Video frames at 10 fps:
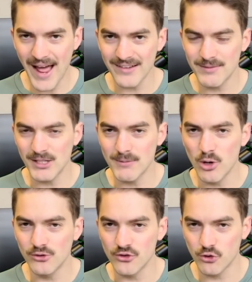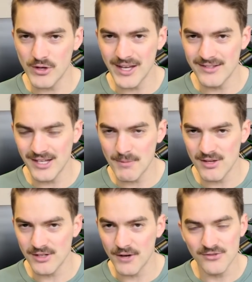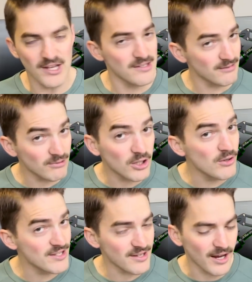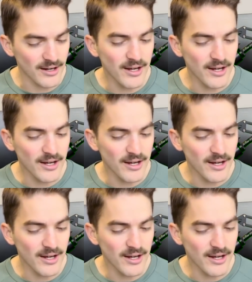asked about the most intriguing team this offseason. Look who he said.